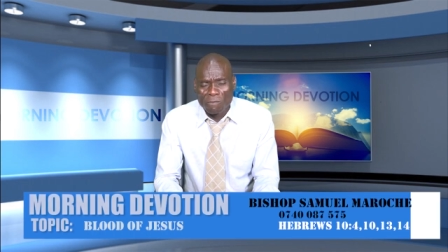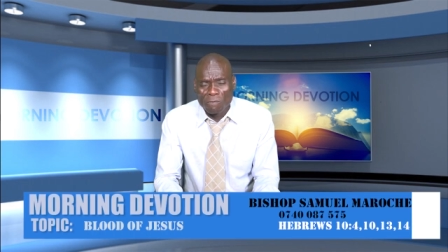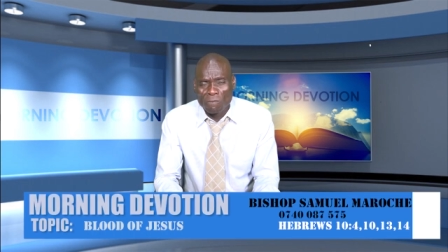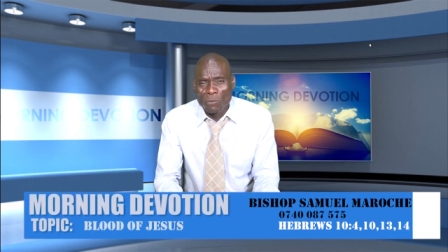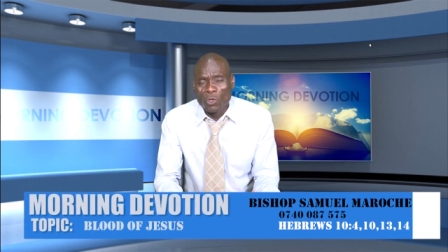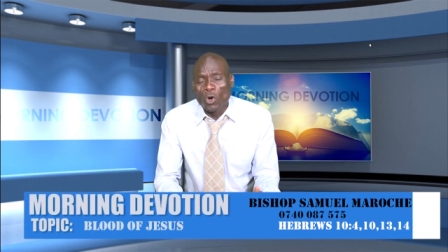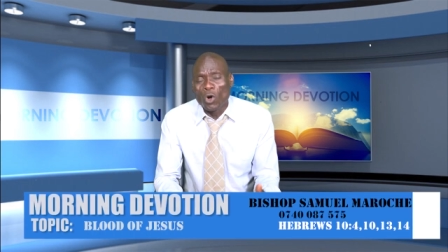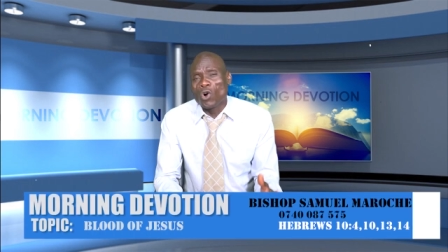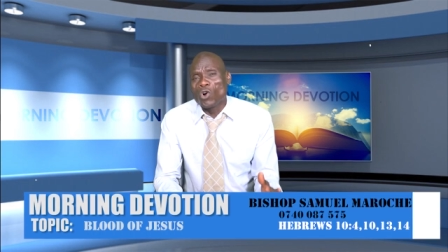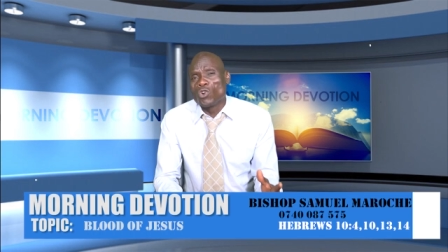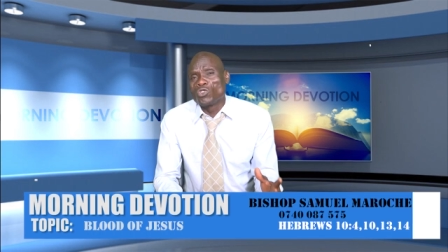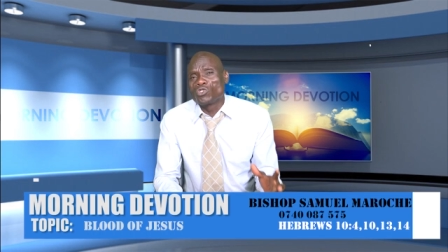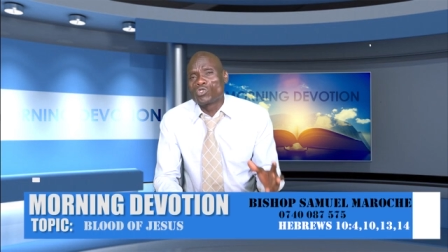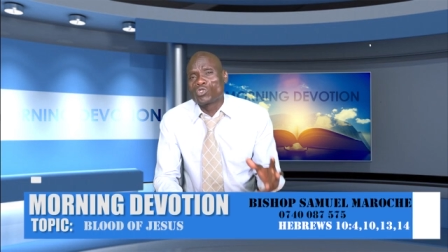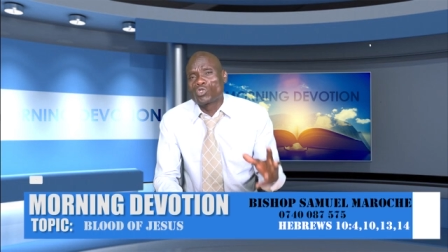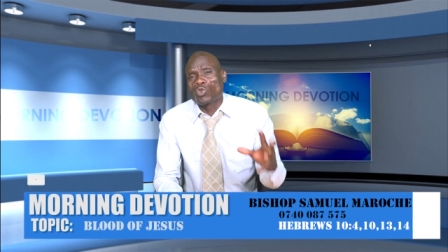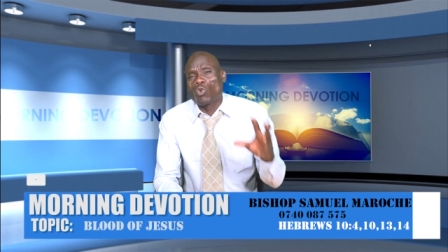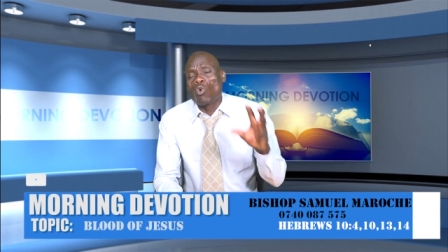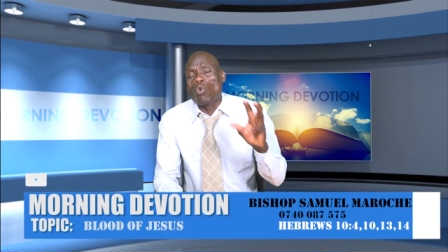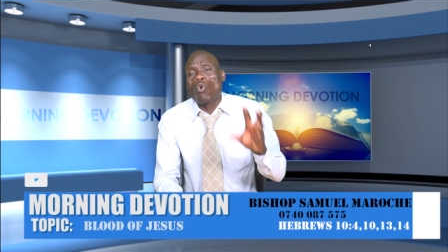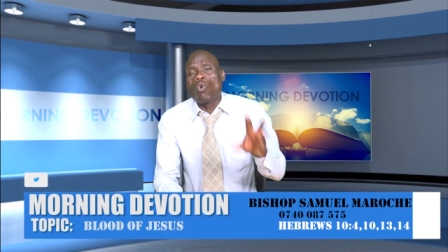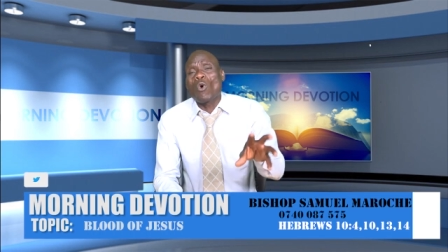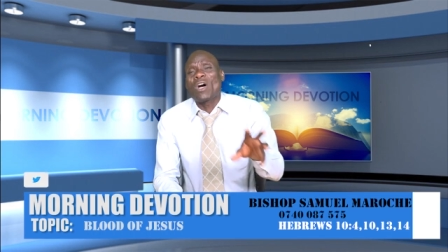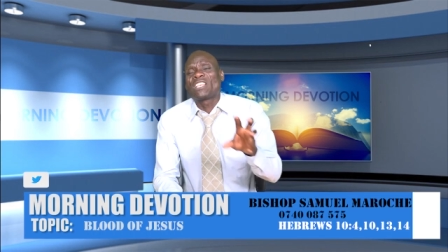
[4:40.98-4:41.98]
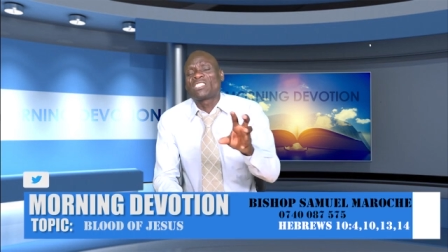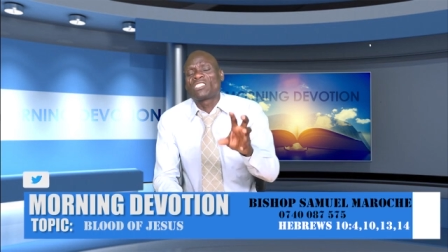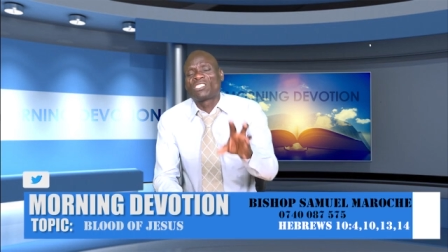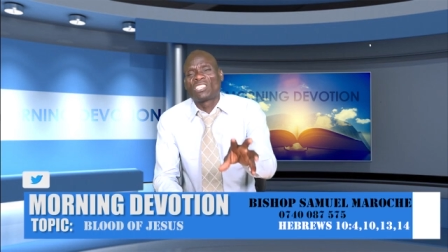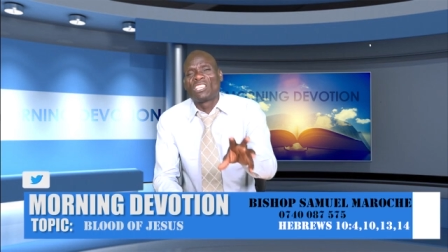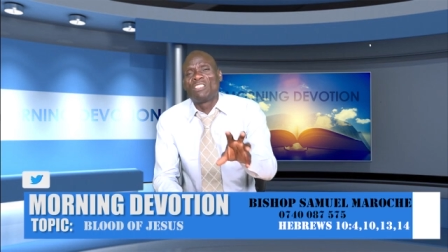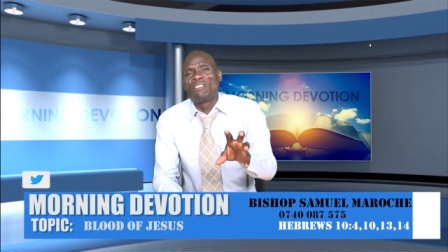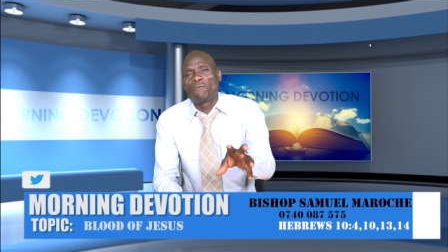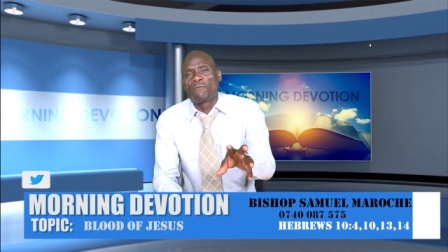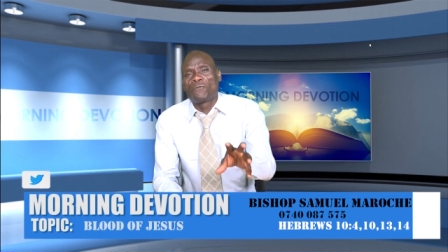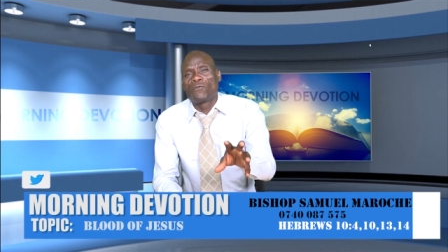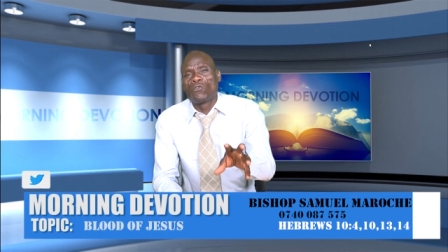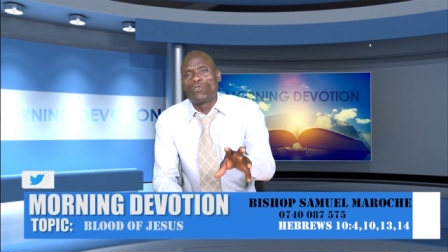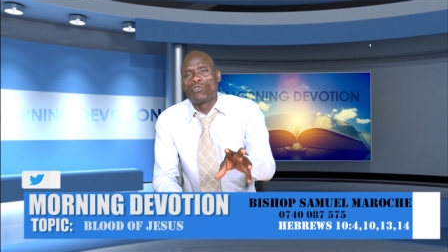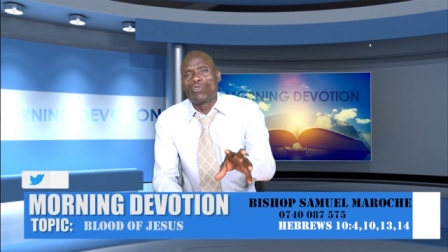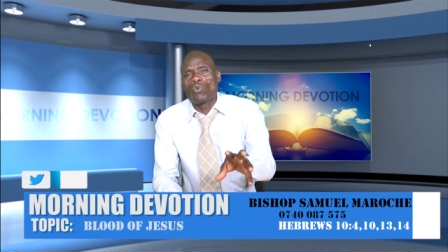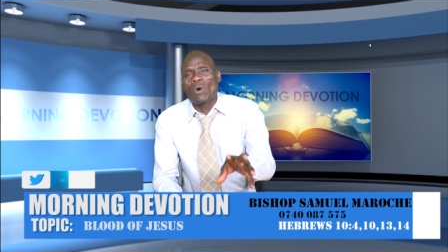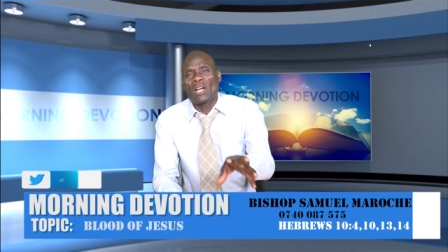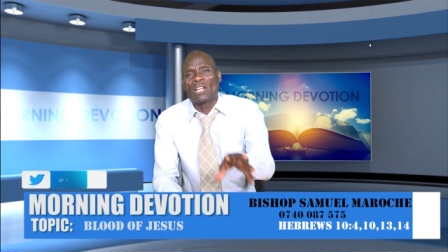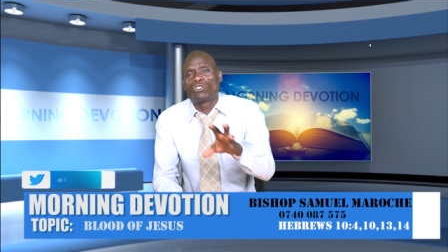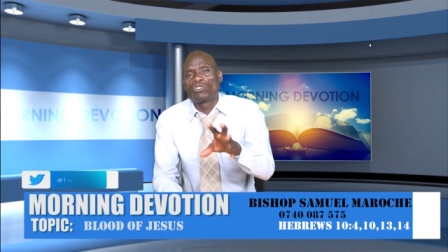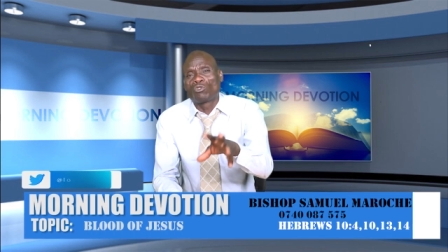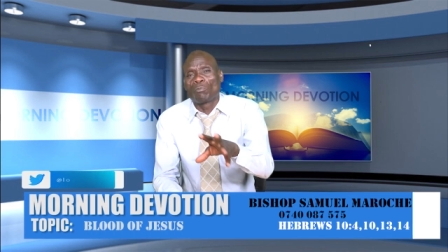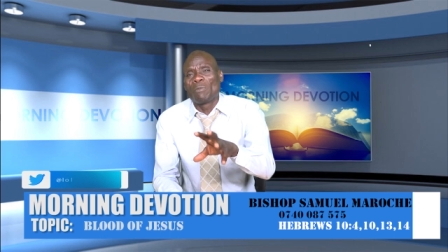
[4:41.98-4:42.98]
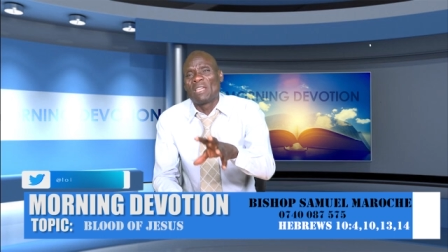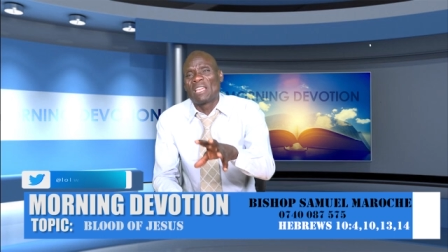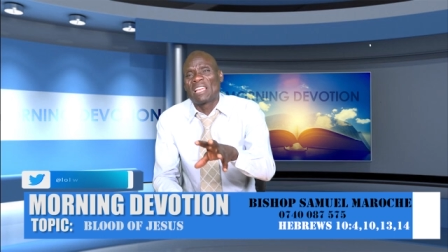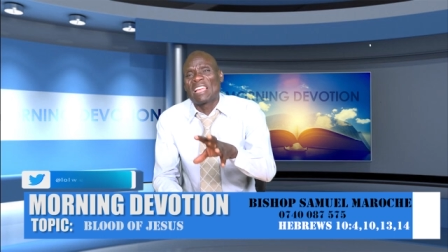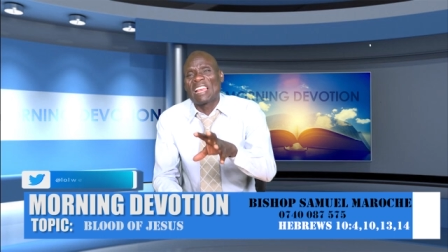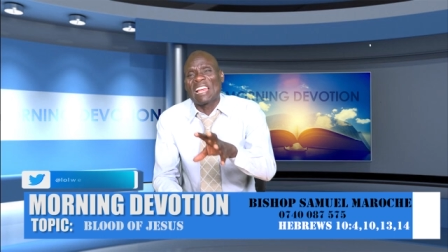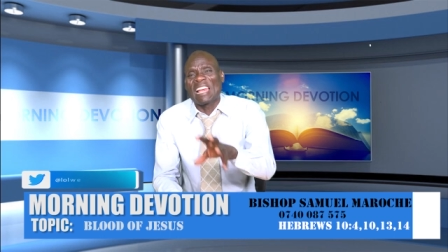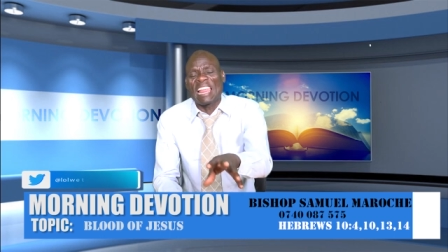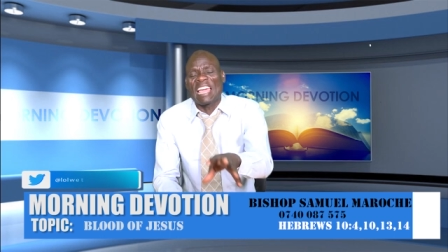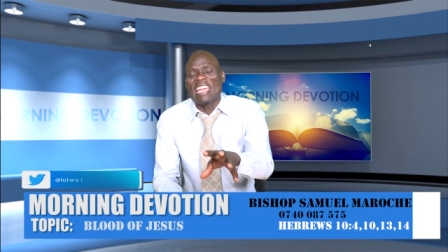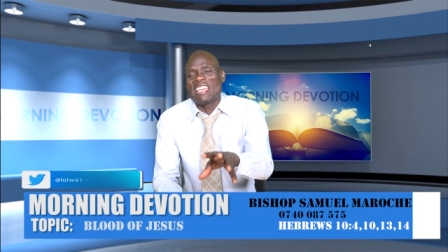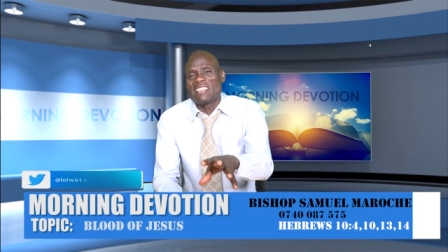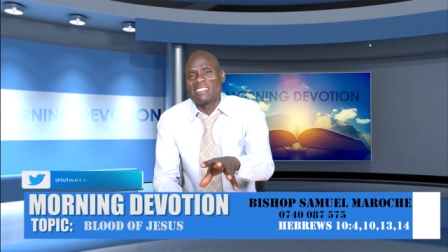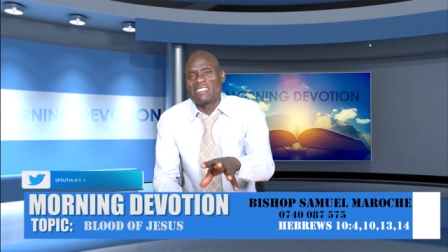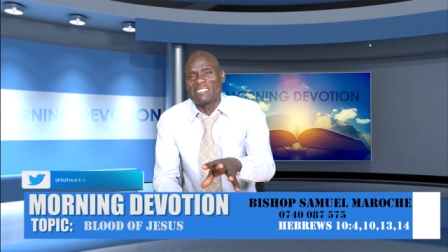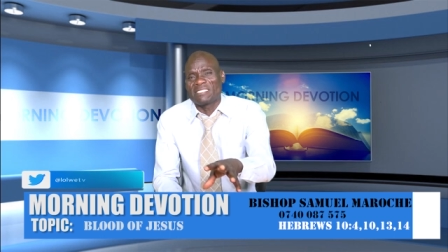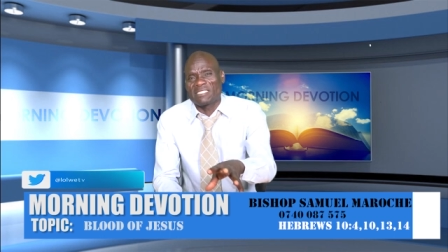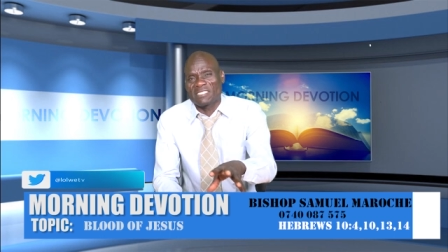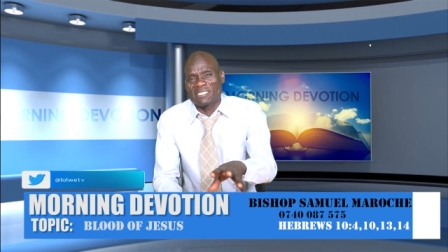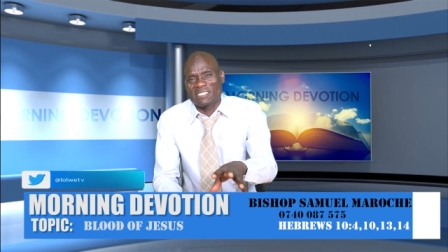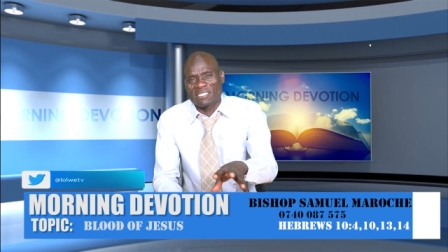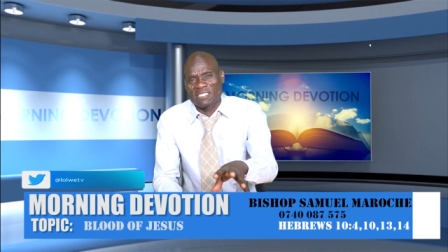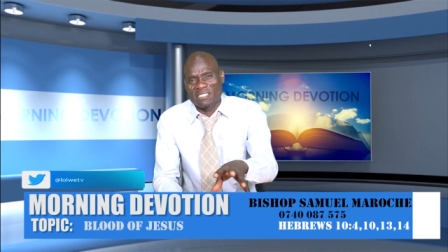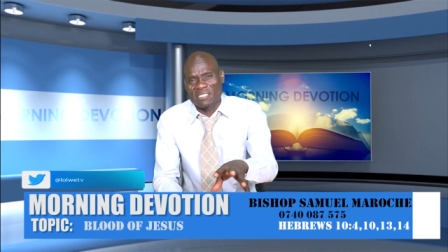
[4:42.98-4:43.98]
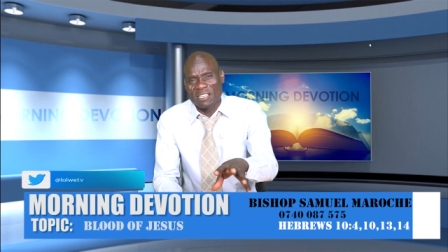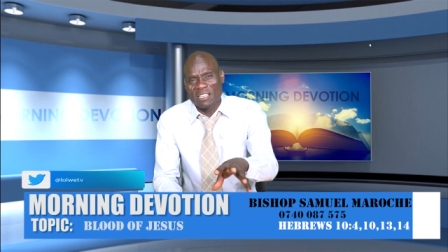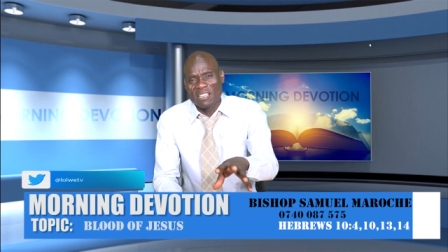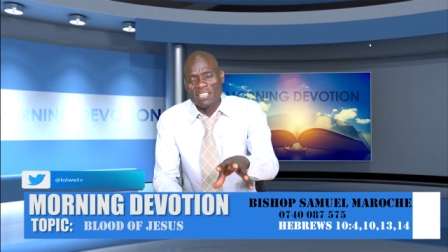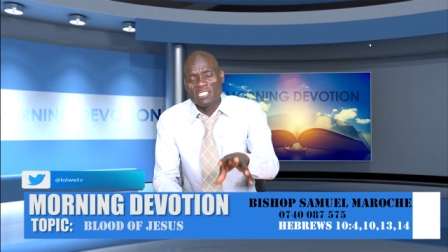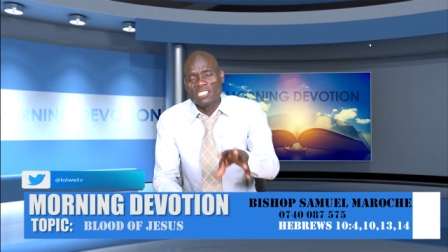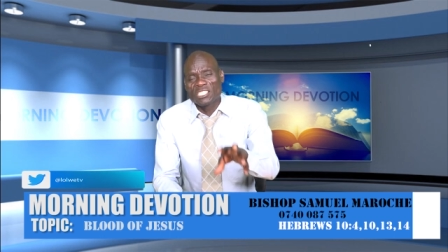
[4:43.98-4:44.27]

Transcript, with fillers: those who were sinful were to be cleansed,